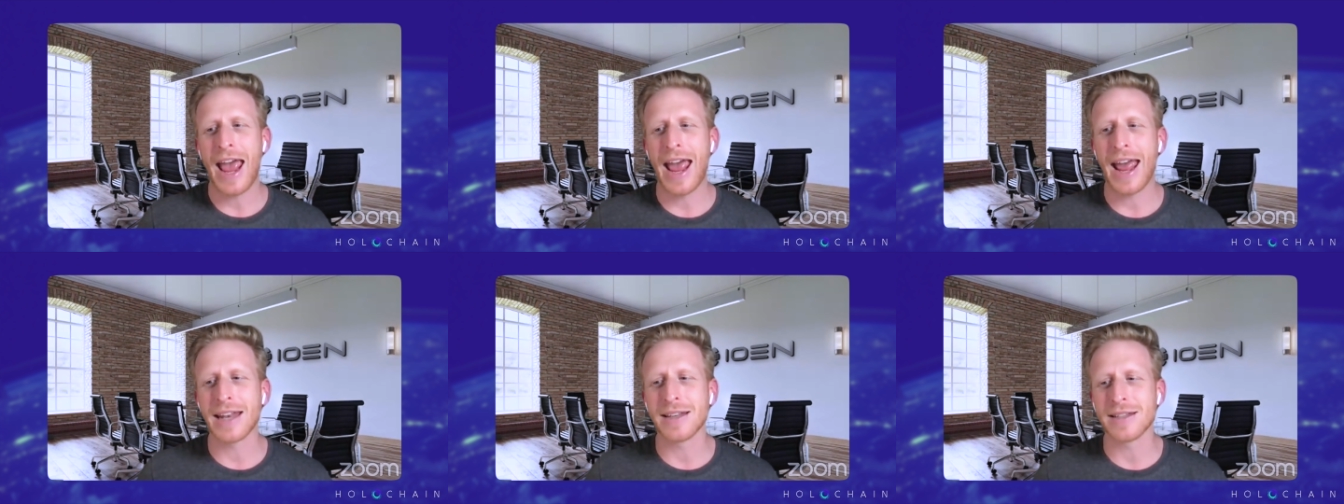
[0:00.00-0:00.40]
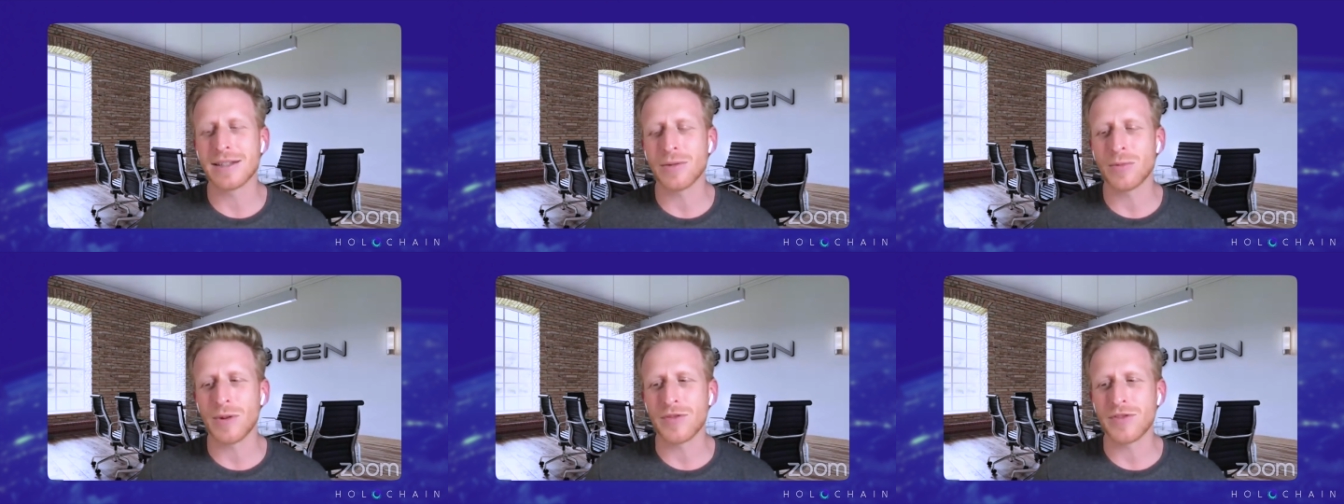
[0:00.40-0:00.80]

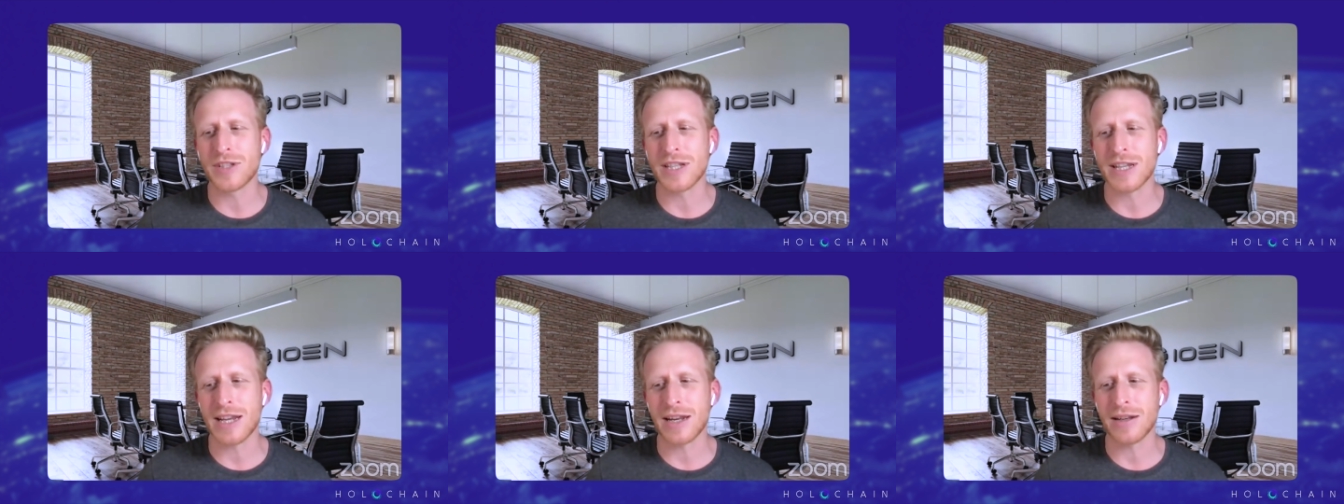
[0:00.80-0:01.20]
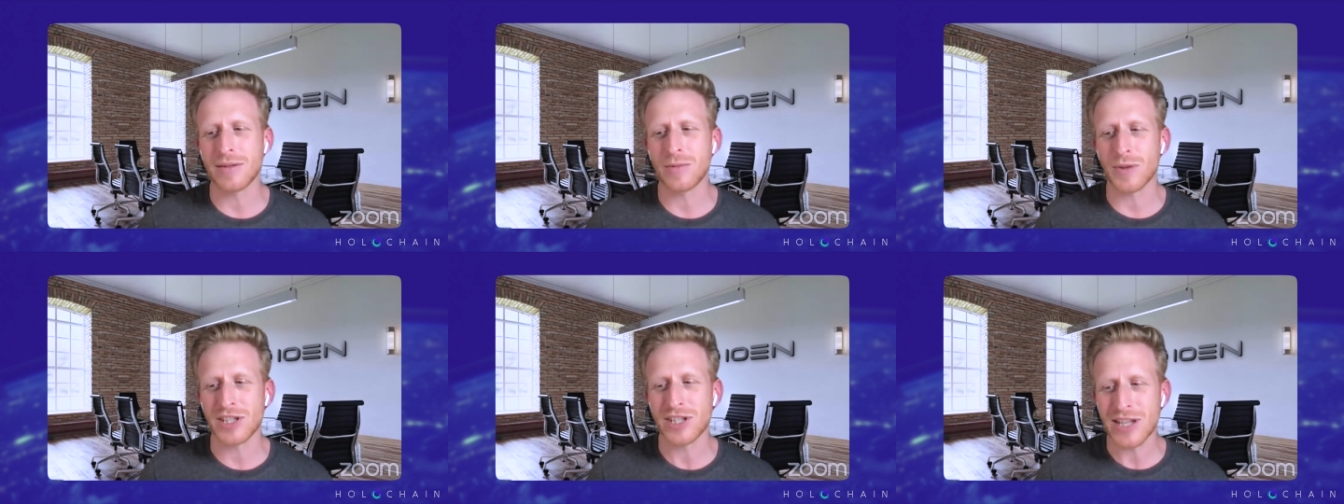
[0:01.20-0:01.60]
And we've
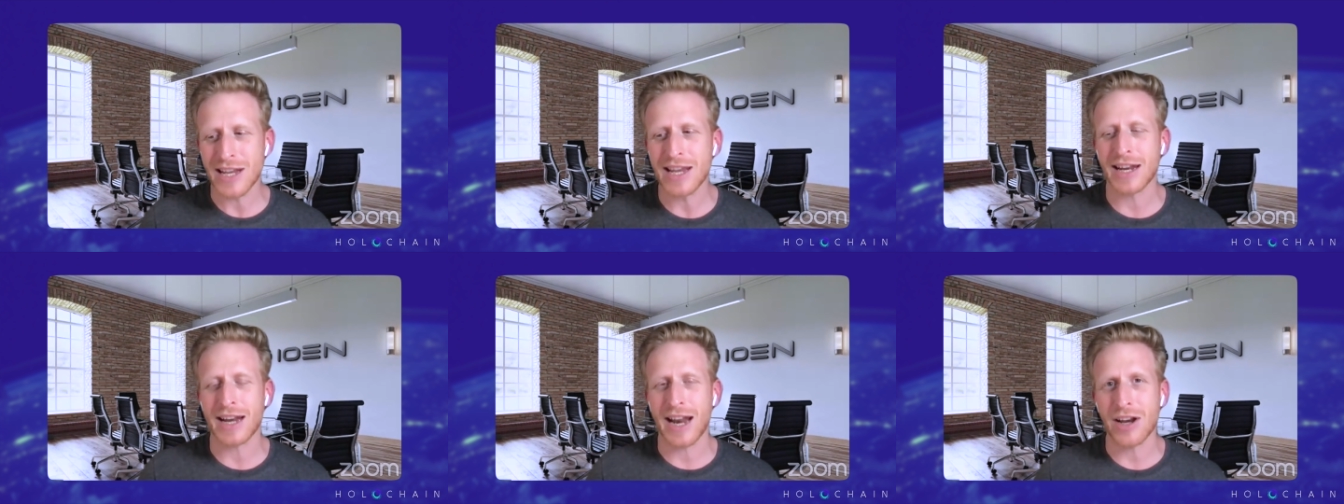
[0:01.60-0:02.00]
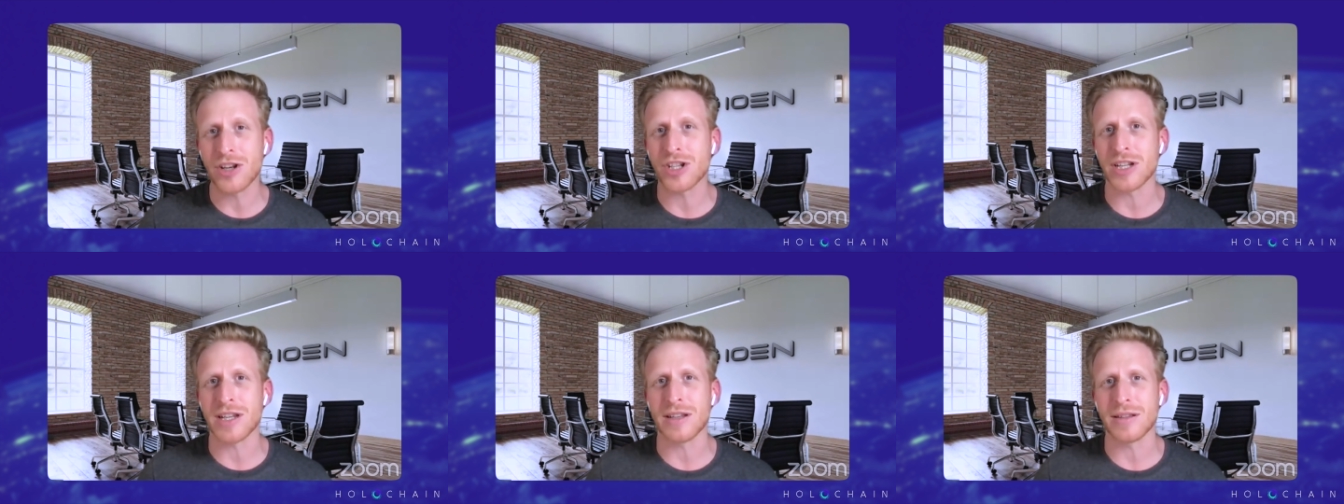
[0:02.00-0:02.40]
seen we're seeing in
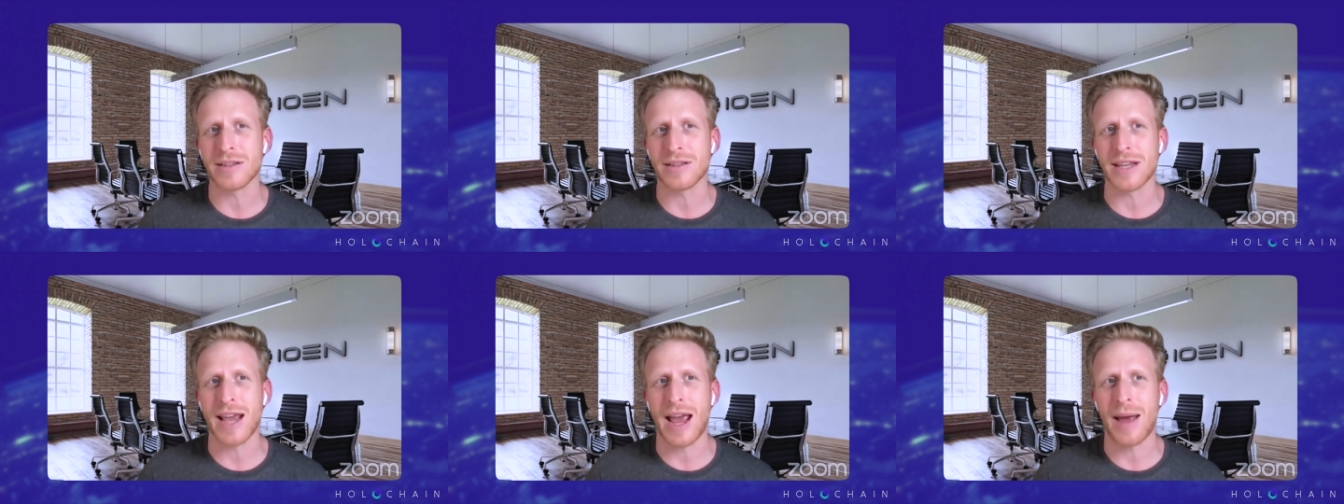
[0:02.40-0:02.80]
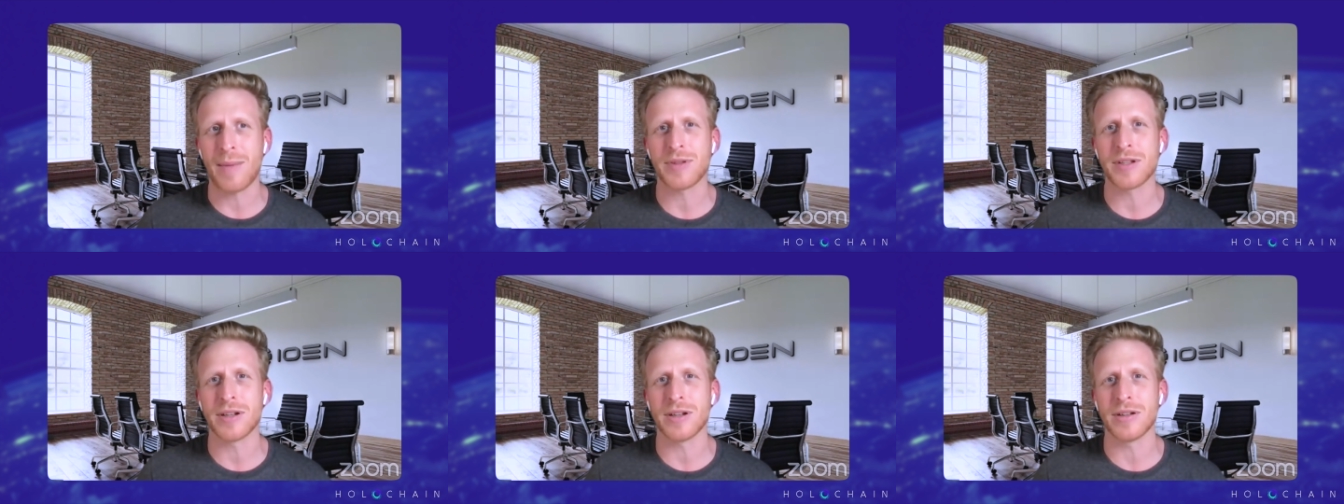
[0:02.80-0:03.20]
energy the
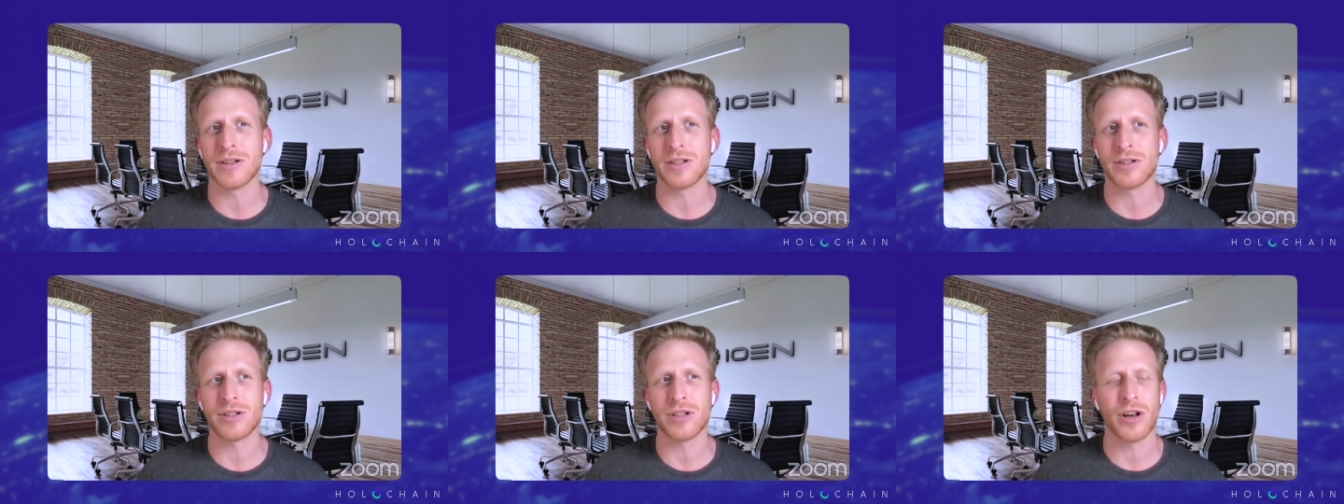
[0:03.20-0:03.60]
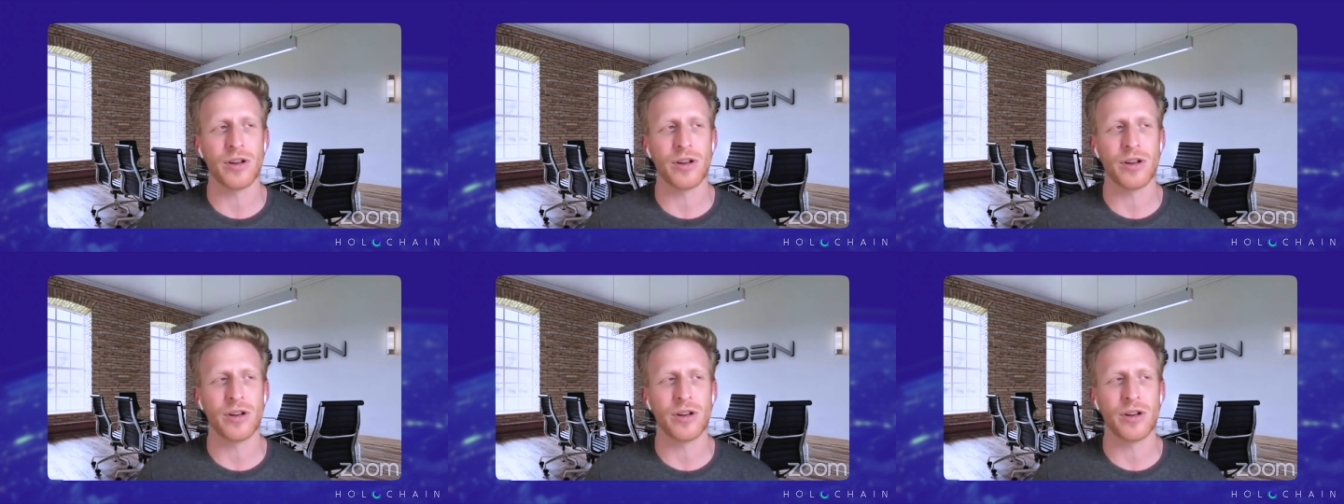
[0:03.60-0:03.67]
absolute